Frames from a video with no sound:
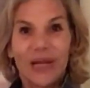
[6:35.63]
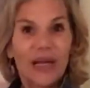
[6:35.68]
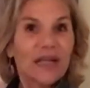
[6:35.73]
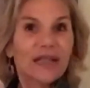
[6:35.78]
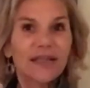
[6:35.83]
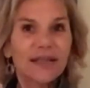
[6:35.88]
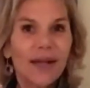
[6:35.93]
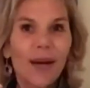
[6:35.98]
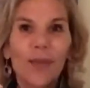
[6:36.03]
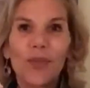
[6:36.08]

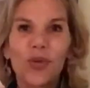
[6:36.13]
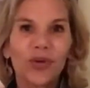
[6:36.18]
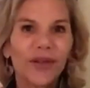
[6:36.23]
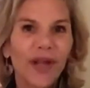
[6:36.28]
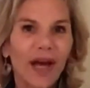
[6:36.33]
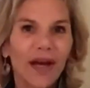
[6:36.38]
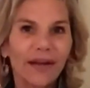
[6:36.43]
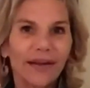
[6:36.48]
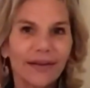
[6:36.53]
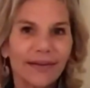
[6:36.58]
Some will
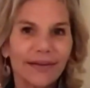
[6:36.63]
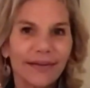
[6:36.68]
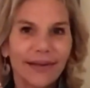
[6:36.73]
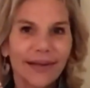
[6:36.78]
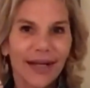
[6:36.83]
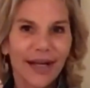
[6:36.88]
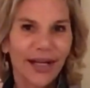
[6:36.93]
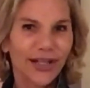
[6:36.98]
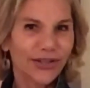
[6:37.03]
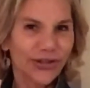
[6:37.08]
not
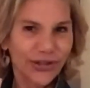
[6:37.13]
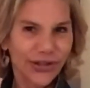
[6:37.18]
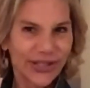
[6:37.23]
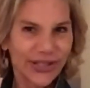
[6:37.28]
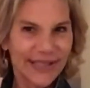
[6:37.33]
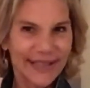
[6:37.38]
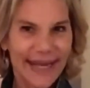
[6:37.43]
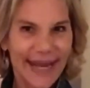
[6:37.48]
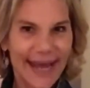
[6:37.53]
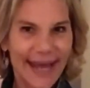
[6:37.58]

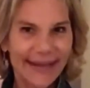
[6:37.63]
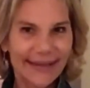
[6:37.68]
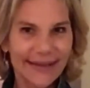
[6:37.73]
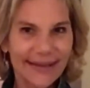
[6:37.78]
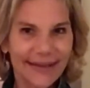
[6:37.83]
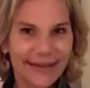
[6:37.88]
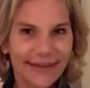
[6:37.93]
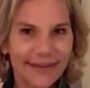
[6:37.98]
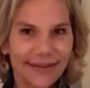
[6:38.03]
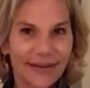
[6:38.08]
understand,
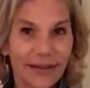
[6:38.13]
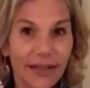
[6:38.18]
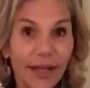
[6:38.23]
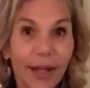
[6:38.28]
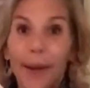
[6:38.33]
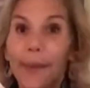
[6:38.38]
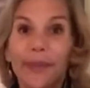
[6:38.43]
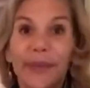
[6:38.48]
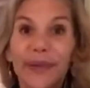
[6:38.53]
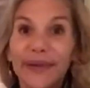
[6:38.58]

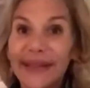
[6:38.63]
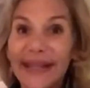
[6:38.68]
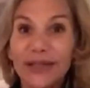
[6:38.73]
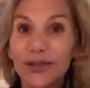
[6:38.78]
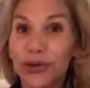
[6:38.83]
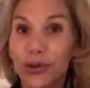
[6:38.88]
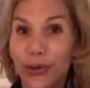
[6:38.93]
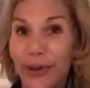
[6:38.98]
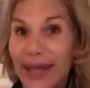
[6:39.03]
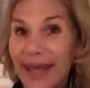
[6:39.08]
but
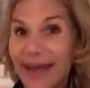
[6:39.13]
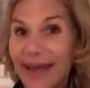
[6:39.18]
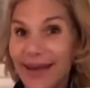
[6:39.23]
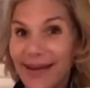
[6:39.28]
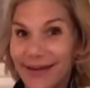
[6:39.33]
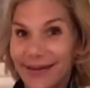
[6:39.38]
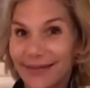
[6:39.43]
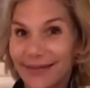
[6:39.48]
that's okay.